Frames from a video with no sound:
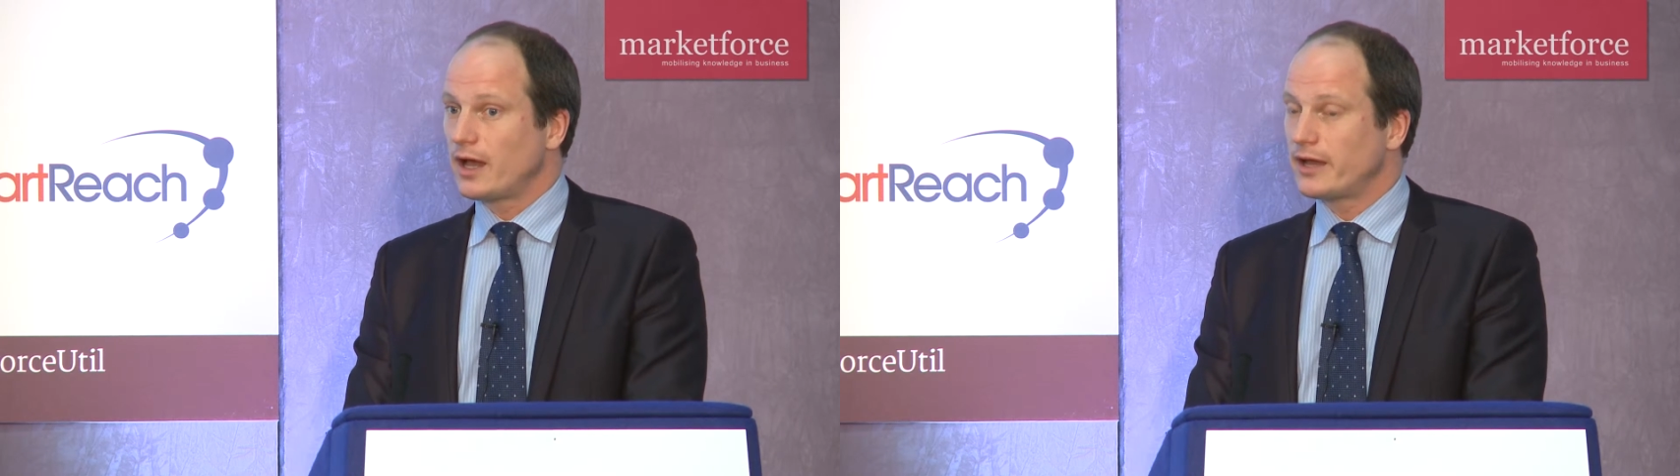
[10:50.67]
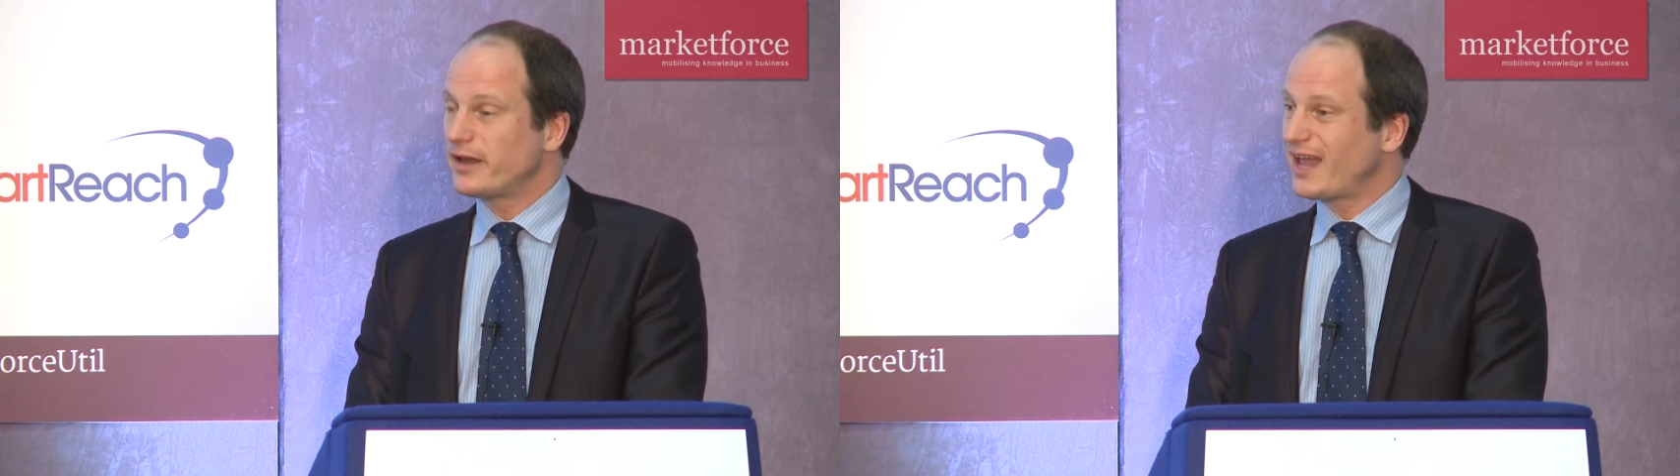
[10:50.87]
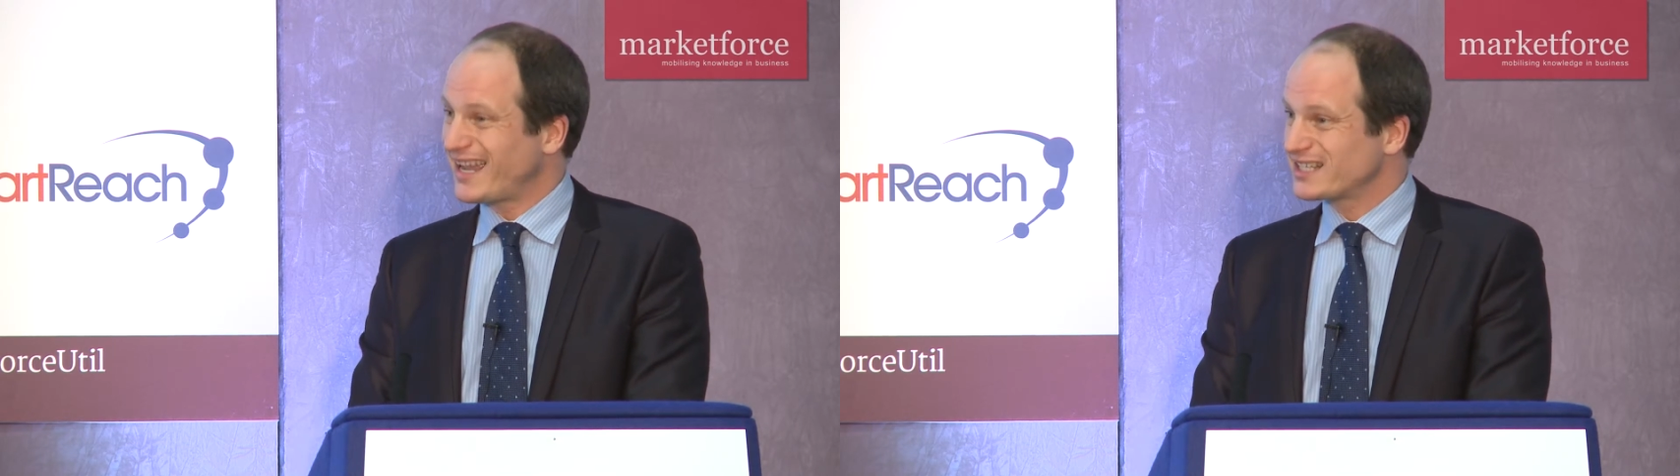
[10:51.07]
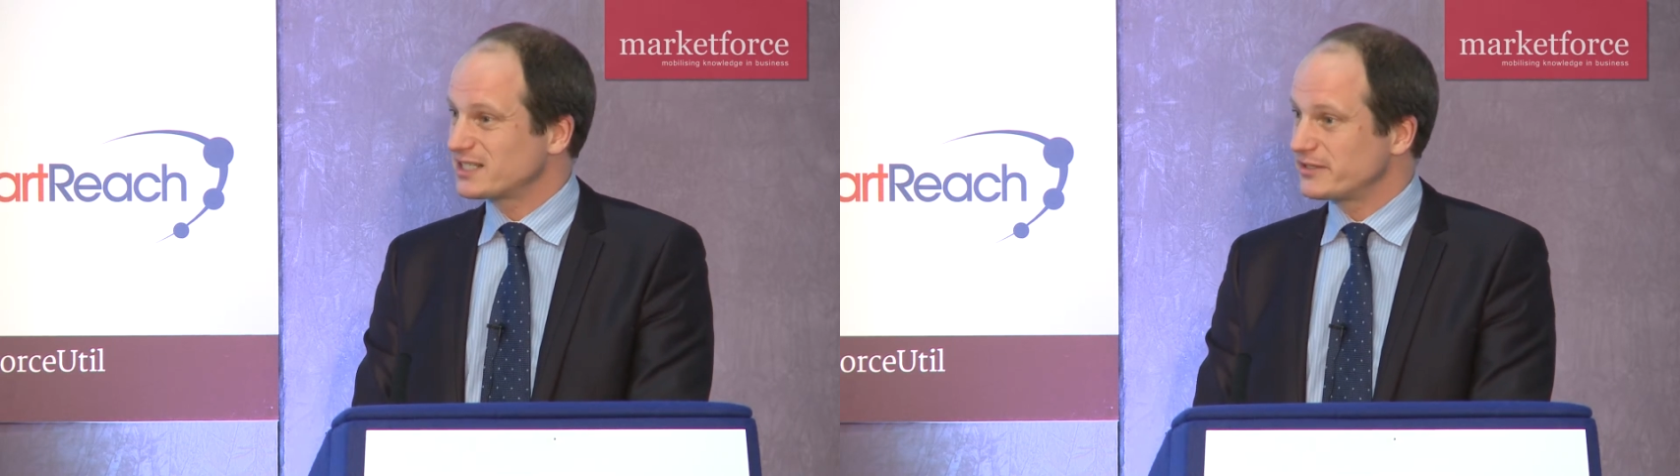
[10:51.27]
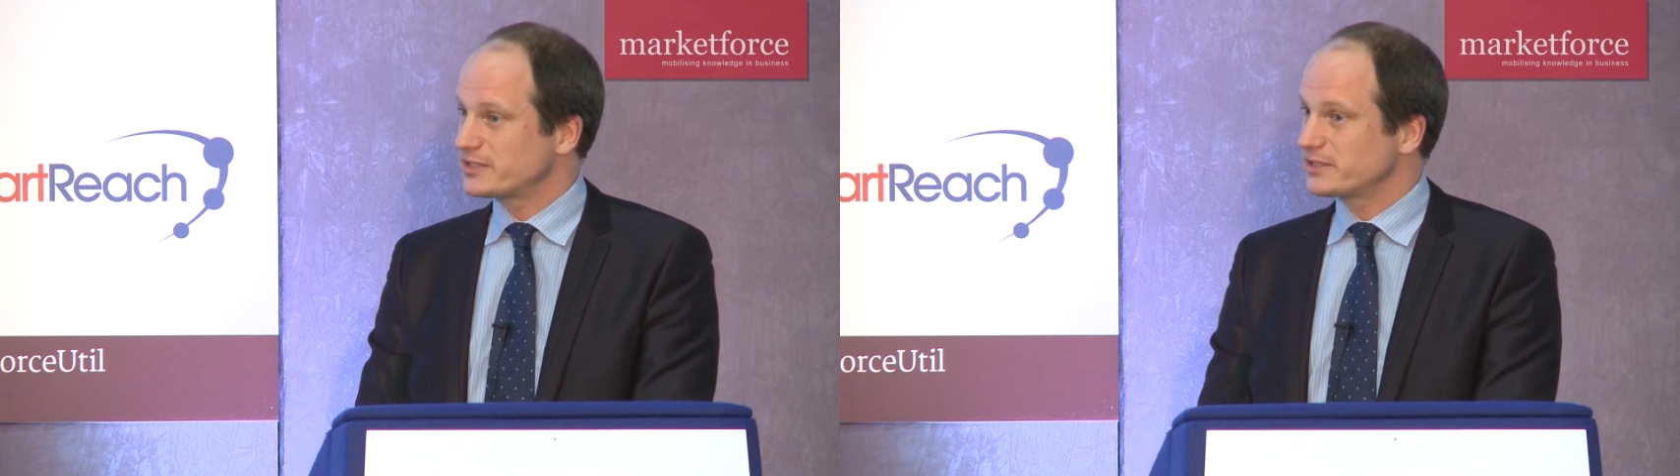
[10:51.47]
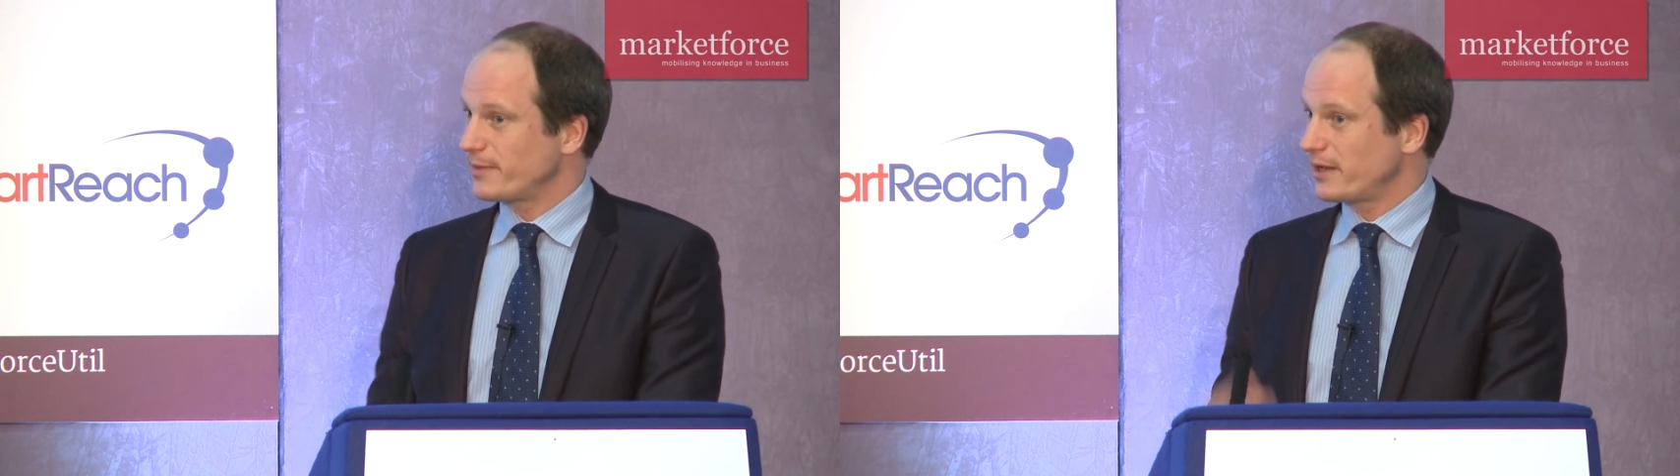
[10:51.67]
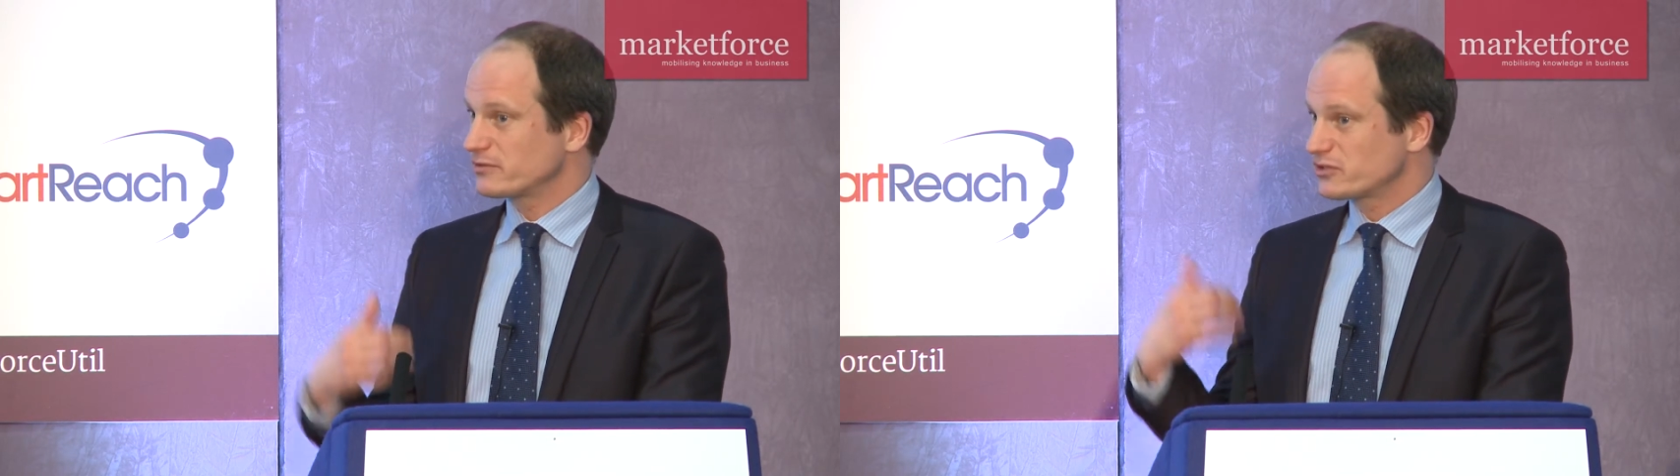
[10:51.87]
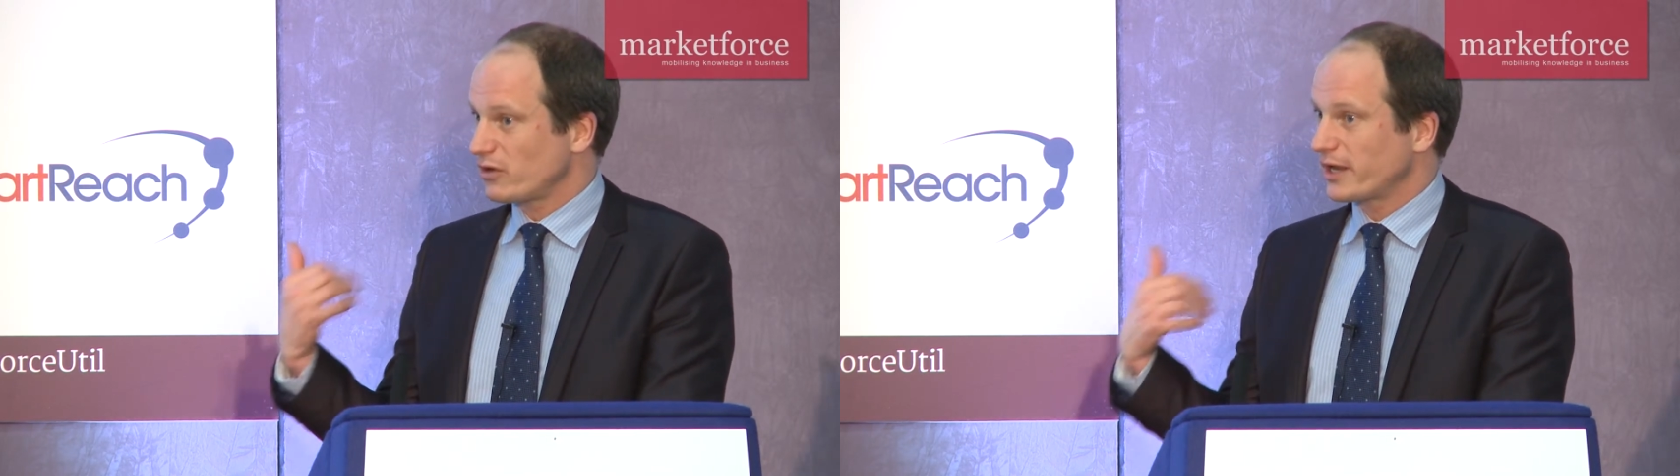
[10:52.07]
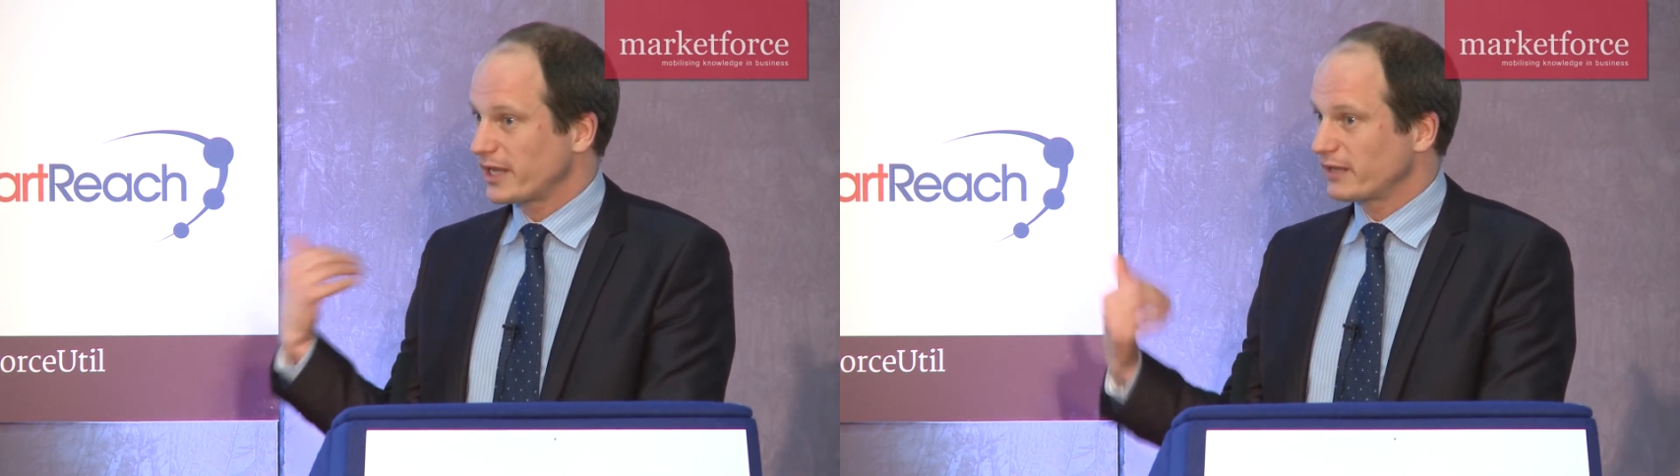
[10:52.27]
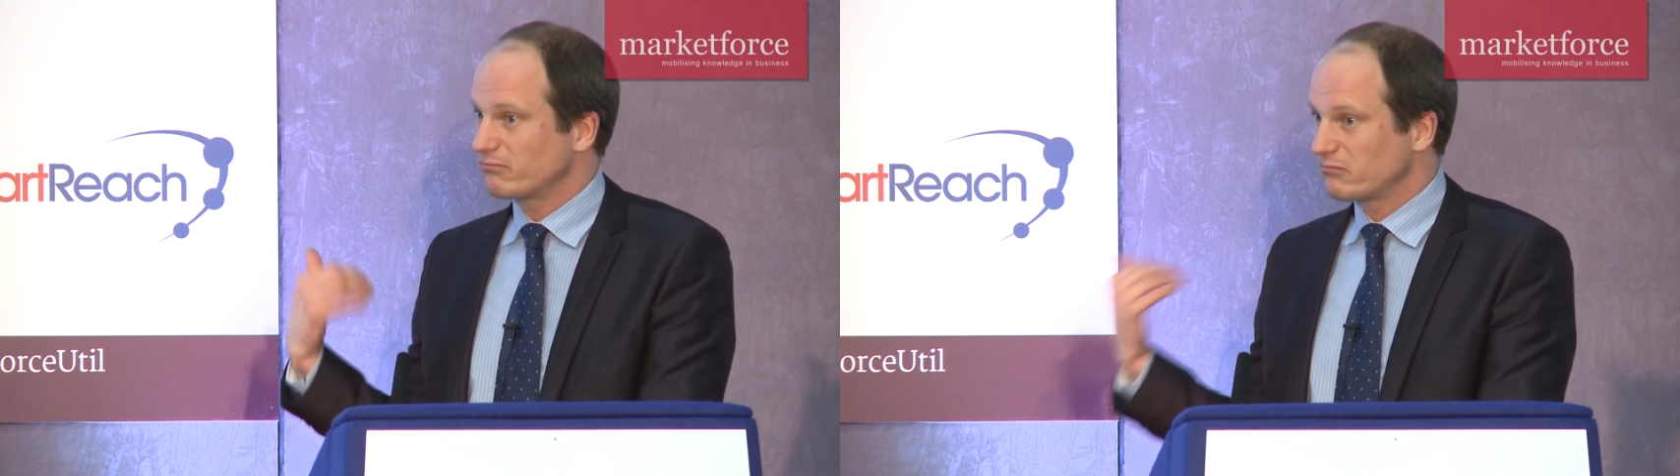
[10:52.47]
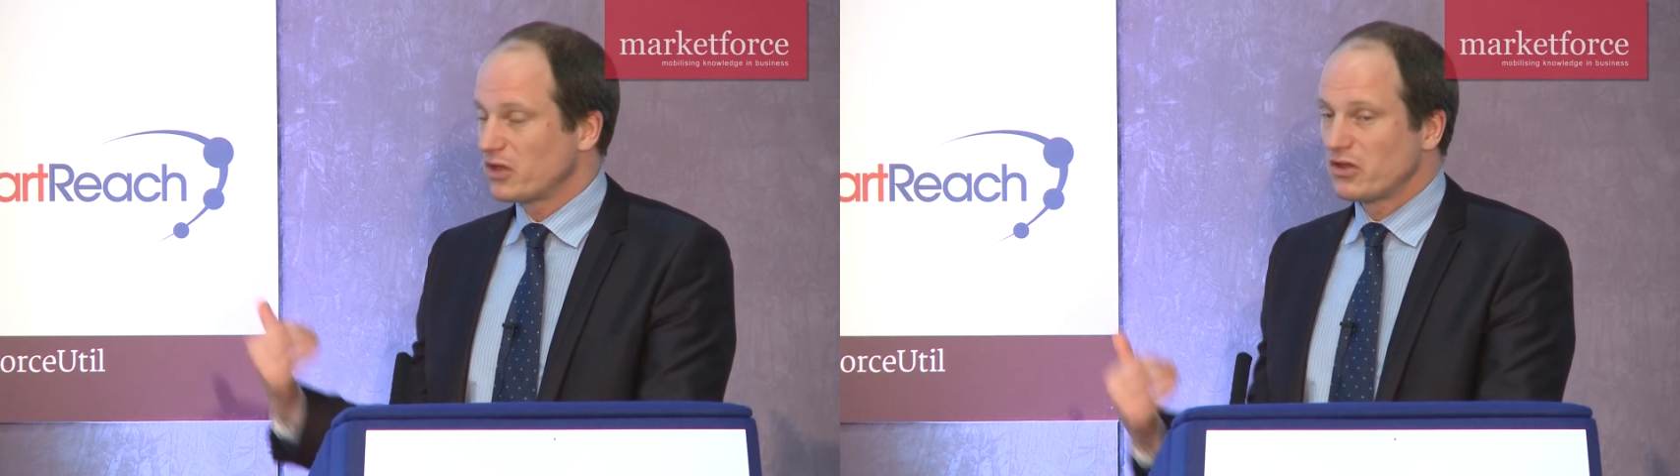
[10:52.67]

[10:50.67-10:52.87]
And actually this is about striking